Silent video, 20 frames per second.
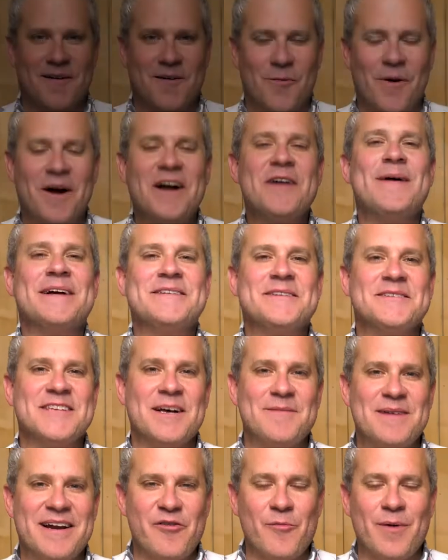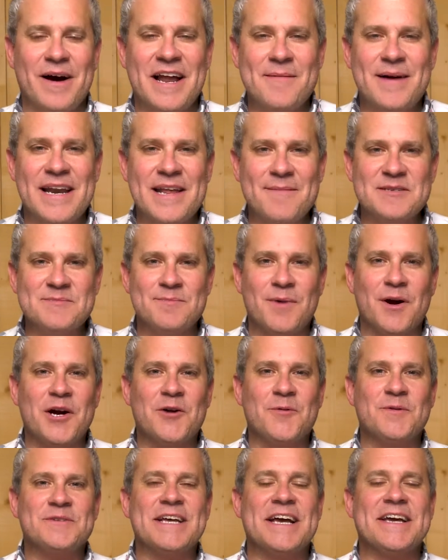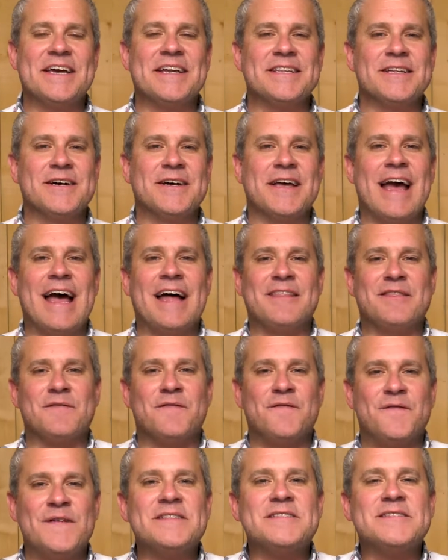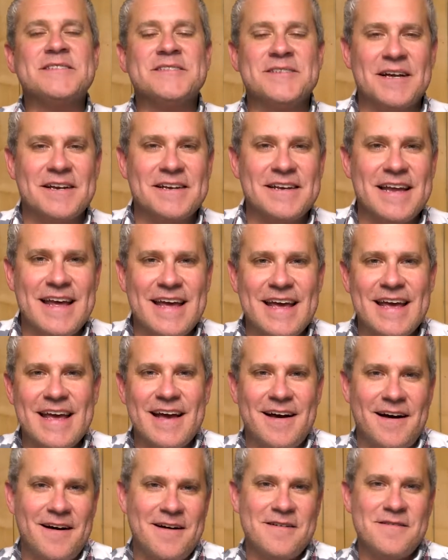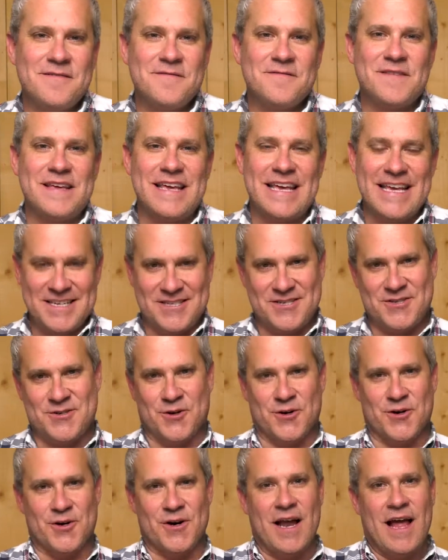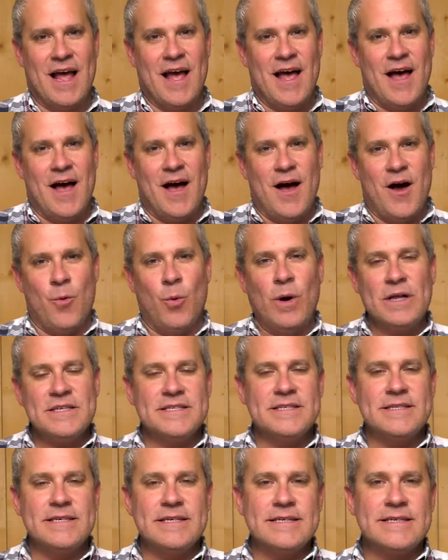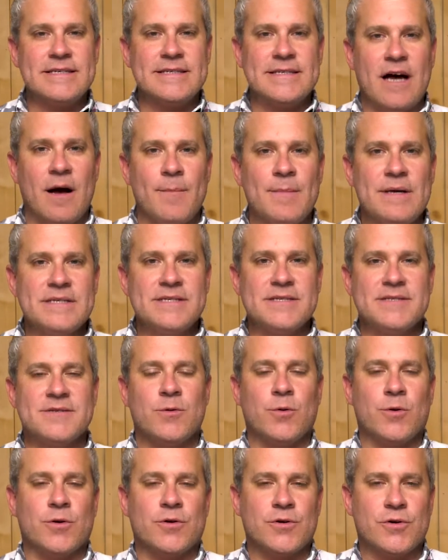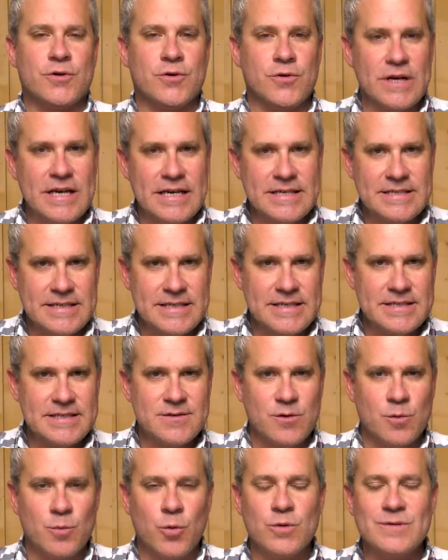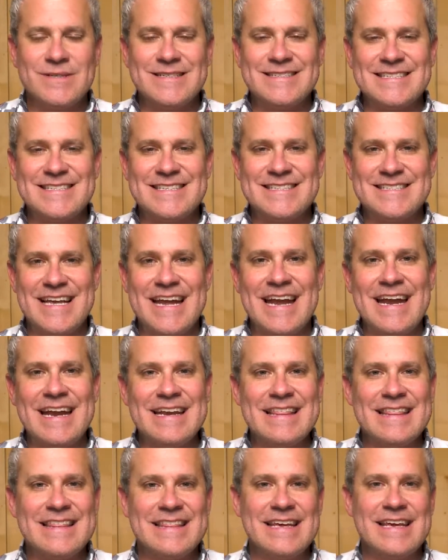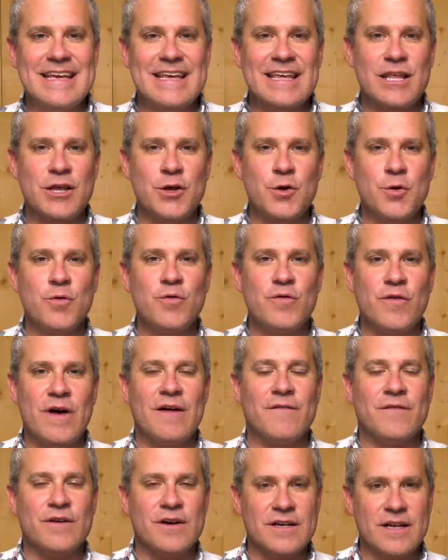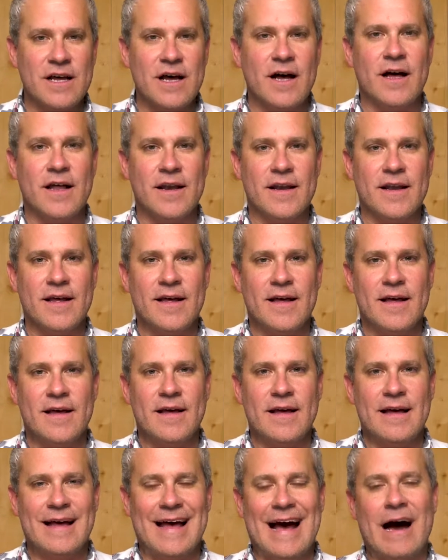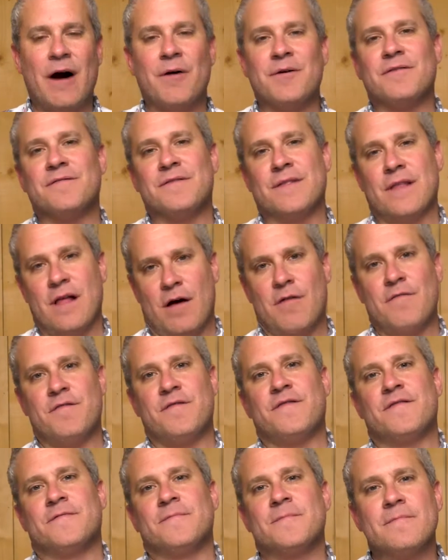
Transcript: Welcome back to Summit, everybody. My name is Mark. We're taking a look at the fifth Sunday of Easter. What's the dumbest or craziest or most insane thing you've ever done out of love?